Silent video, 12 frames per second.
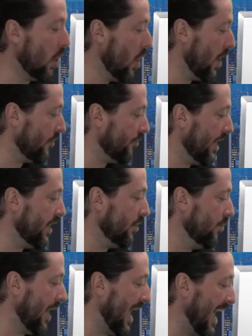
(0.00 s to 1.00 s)
on, right?
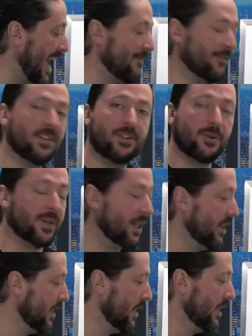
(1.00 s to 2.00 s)
You have to do it.